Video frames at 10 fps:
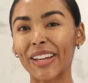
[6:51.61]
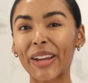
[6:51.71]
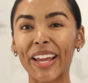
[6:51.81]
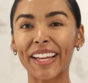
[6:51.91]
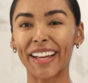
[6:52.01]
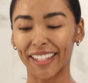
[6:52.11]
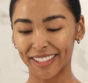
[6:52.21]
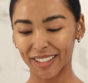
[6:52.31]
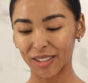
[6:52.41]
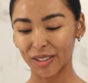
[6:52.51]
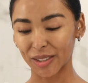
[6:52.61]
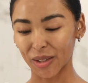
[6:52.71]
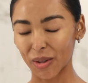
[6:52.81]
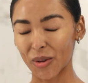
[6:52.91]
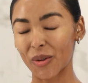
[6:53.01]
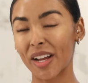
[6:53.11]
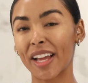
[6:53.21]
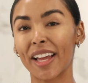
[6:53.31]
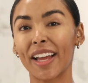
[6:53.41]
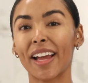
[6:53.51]
Okay guys, so
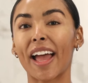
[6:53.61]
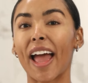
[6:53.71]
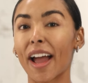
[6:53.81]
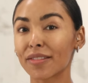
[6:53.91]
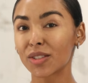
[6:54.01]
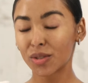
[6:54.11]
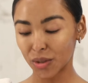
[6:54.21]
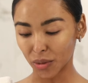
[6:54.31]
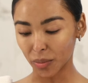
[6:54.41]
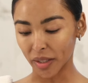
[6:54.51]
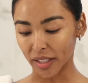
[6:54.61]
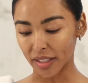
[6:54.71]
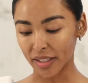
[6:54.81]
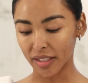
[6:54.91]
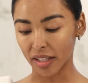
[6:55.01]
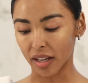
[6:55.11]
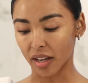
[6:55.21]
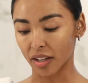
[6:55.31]
after 2 minutes,